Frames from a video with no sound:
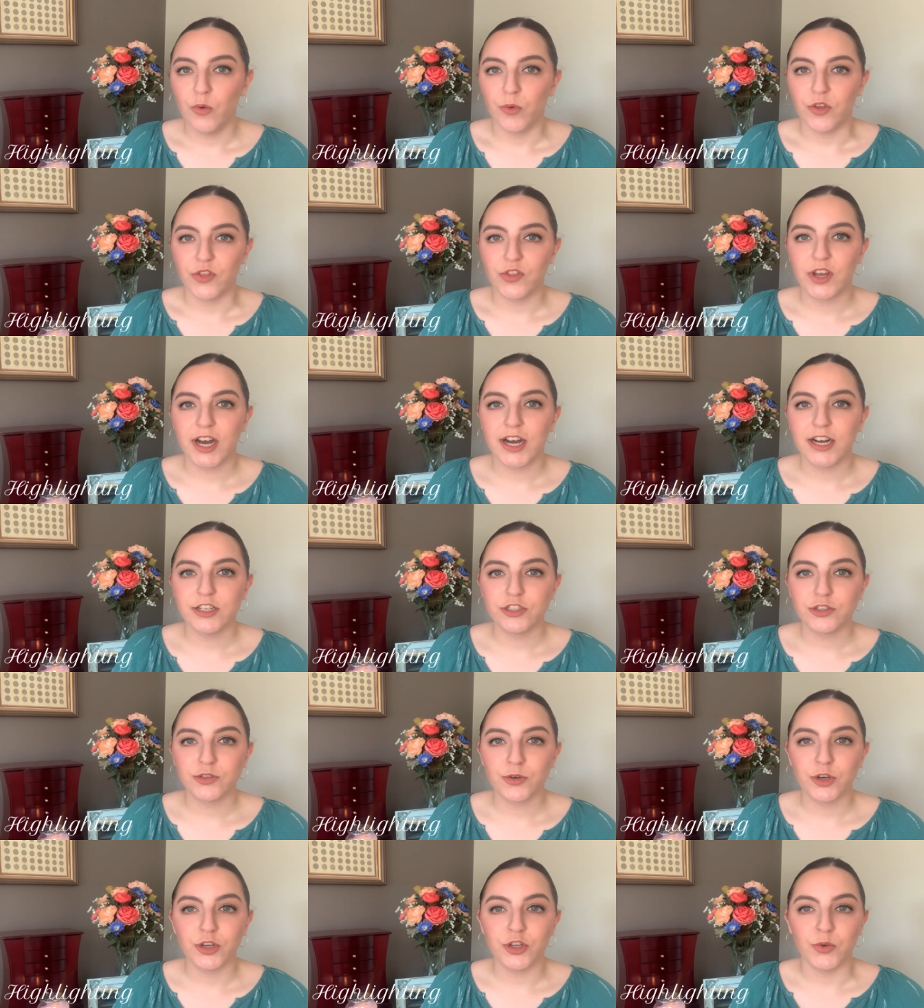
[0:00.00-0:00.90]
With
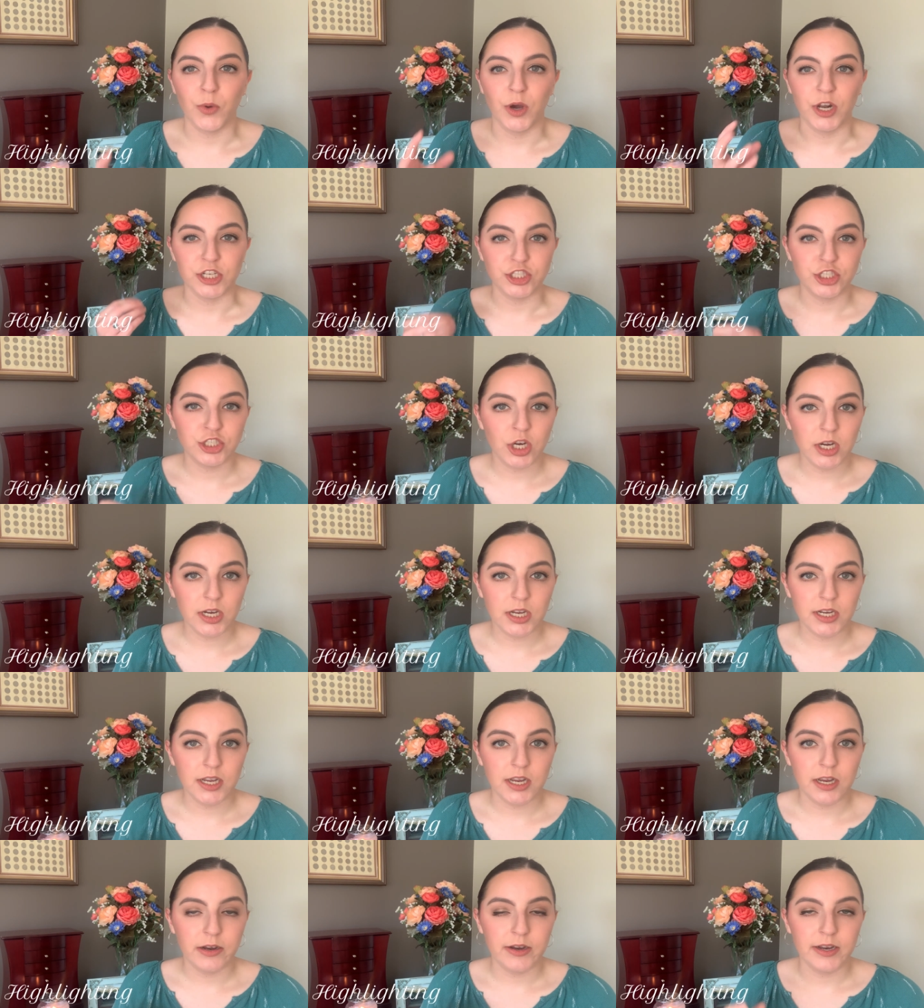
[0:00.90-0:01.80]
contour, you want to
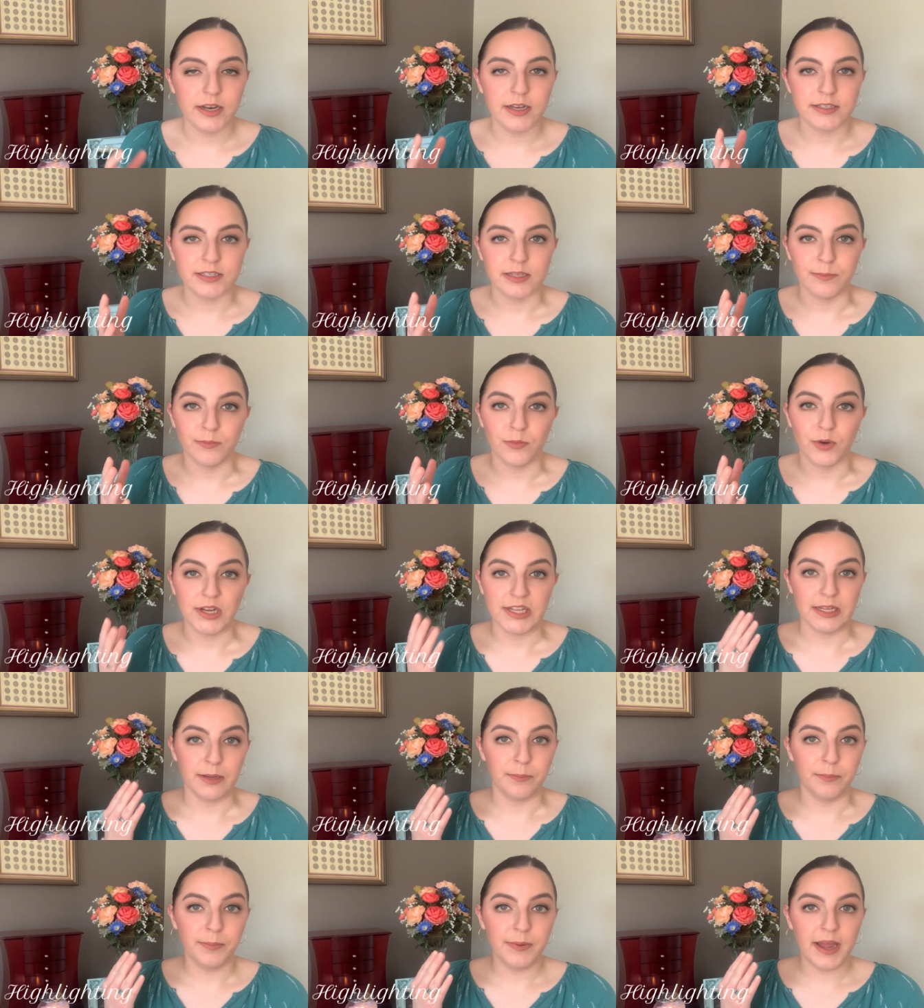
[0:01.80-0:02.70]
darken areas and bring
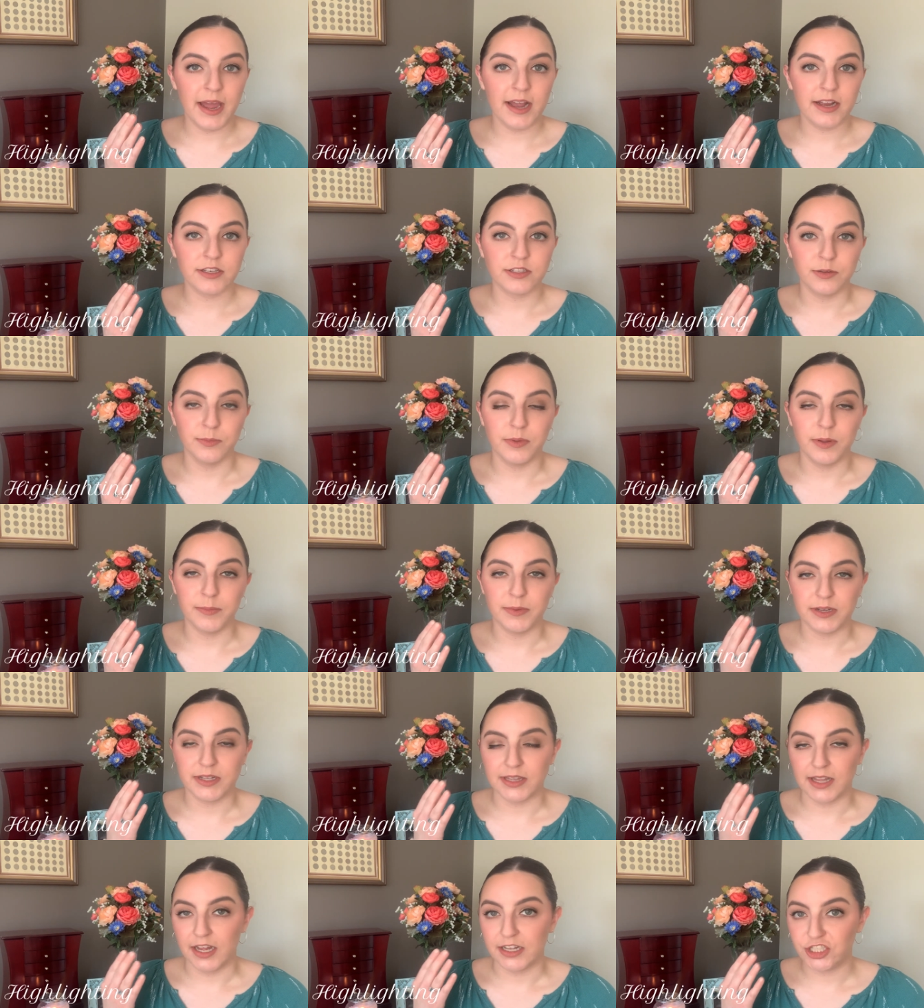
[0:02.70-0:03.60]
them back to
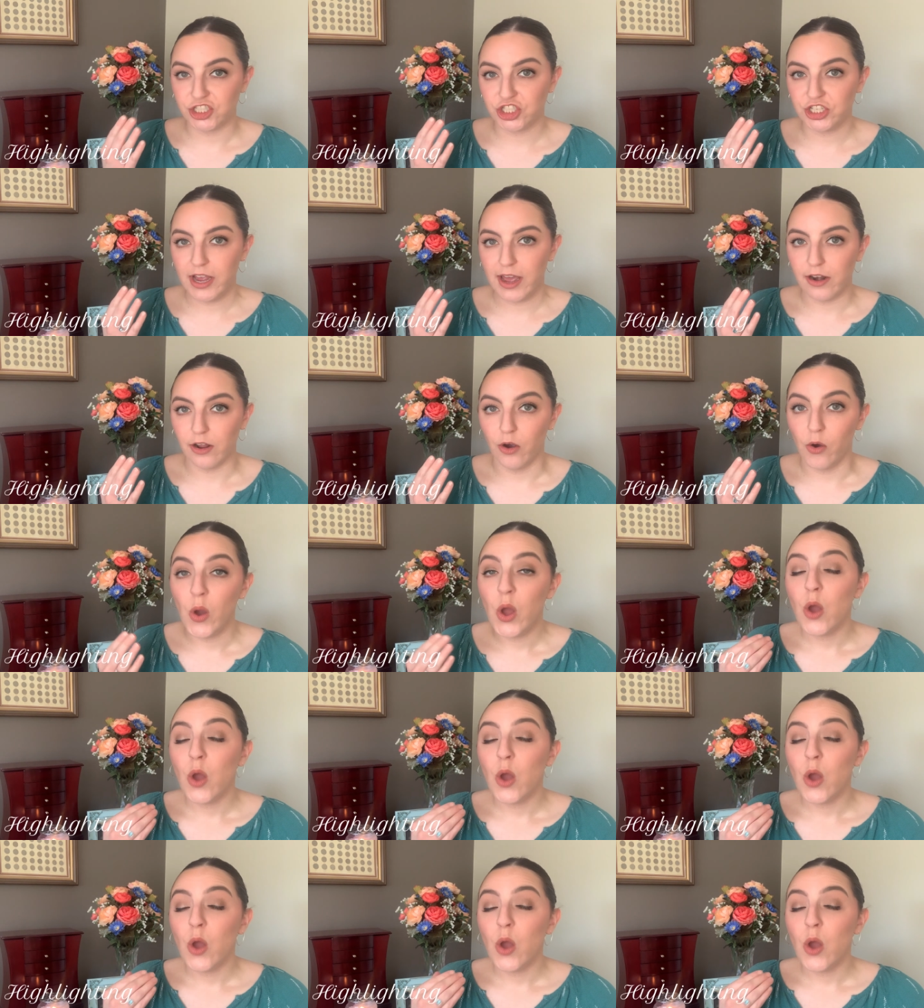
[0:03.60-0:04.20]
mimic that shadow.